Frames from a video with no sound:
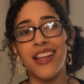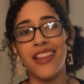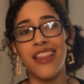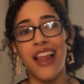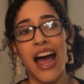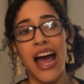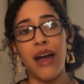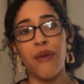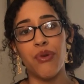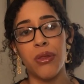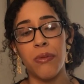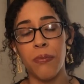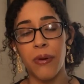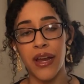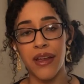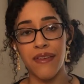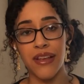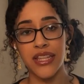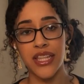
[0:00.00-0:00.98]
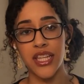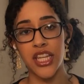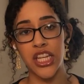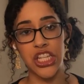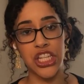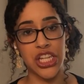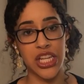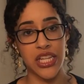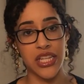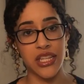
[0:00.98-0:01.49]
lot with previous
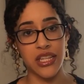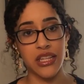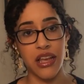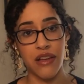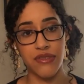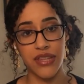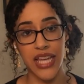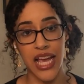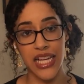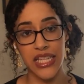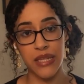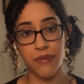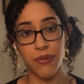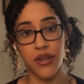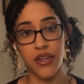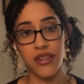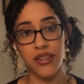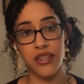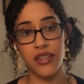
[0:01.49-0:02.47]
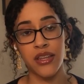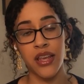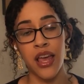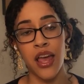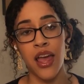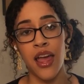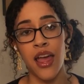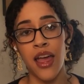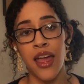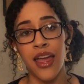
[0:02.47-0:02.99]
editions of textbooks
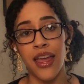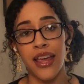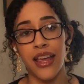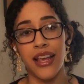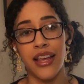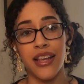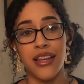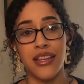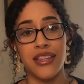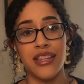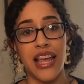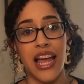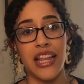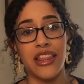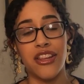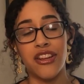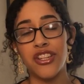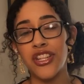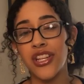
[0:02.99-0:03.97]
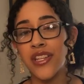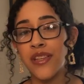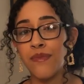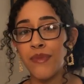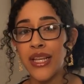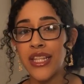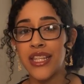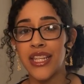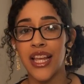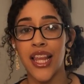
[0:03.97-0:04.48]
is that they're just
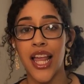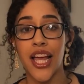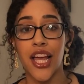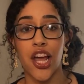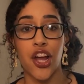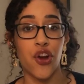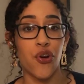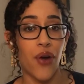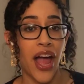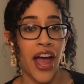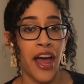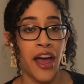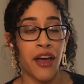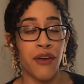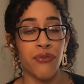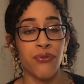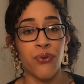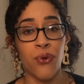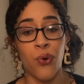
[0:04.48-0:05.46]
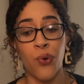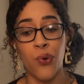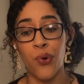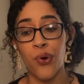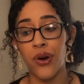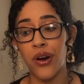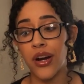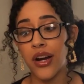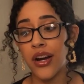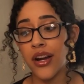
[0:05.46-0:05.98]
missing like a graph
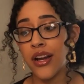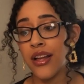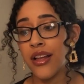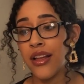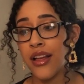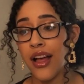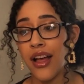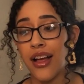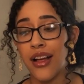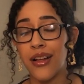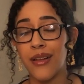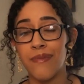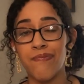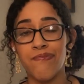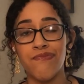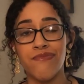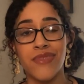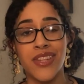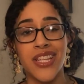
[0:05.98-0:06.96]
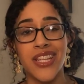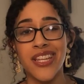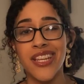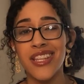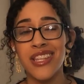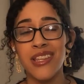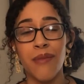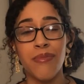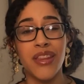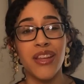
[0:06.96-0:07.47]
or
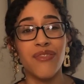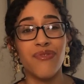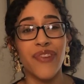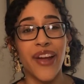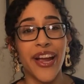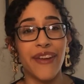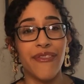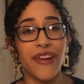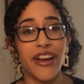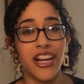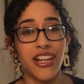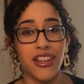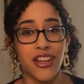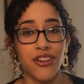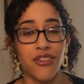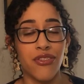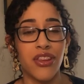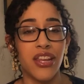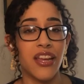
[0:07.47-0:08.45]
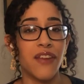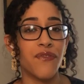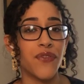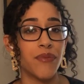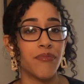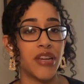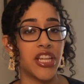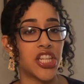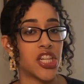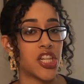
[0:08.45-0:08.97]
just something very, very little. The
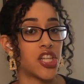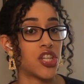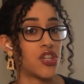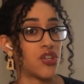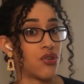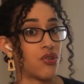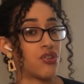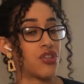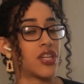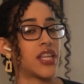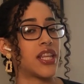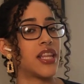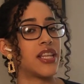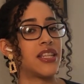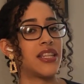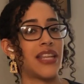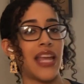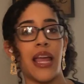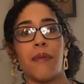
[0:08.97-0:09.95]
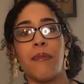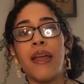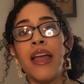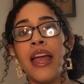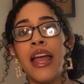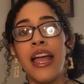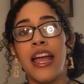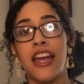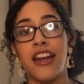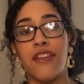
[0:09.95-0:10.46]
information is usually the same.
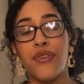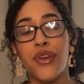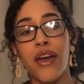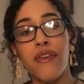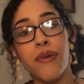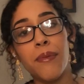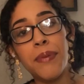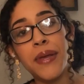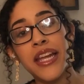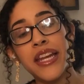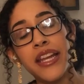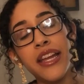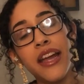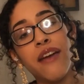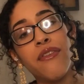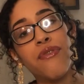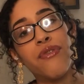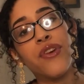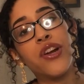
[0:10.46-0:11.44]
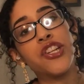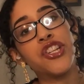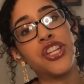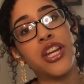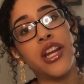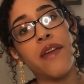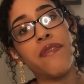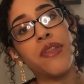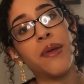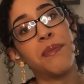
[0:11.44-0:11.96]
And if you have a PDF
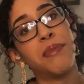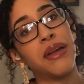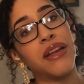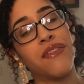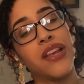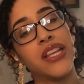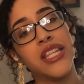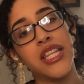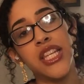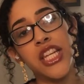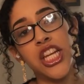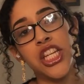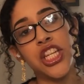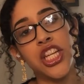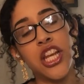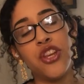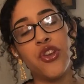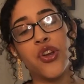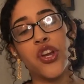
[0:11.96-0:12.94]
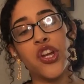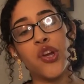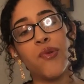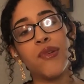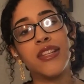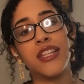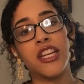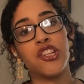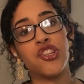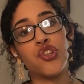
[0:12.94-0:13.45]
version of the previous edition, you can
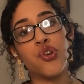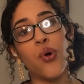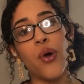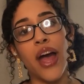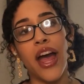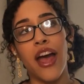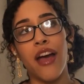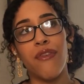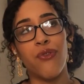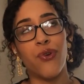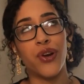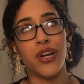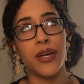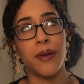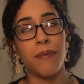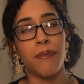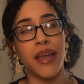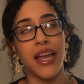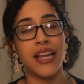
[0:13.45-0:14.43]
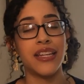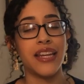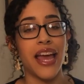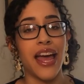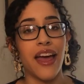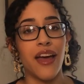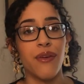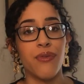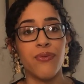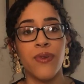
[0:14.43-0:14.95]
always Control F or Command
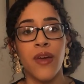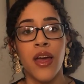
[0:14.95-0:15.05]
F